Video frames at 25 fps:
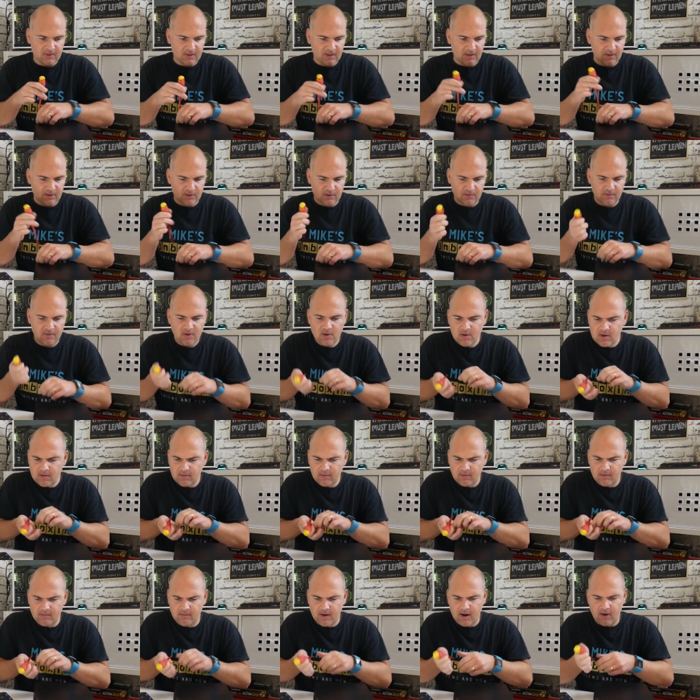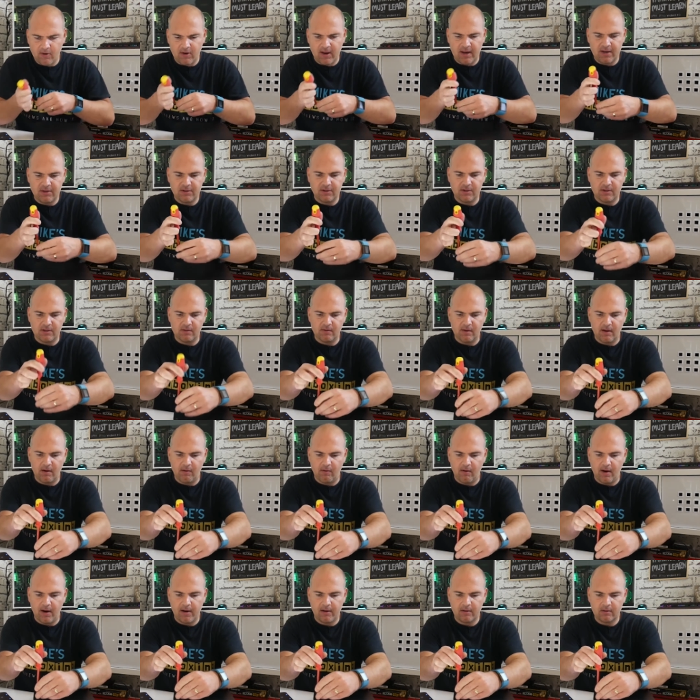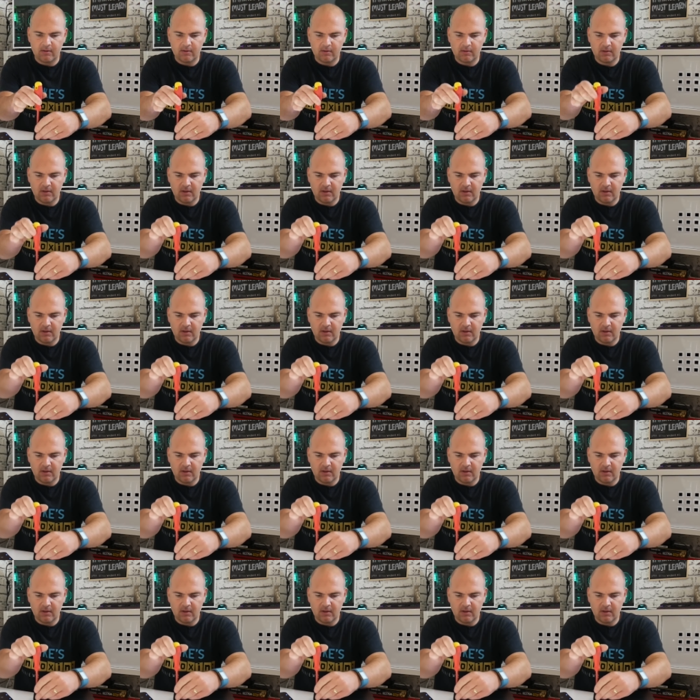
Now there's a few different variations of it around,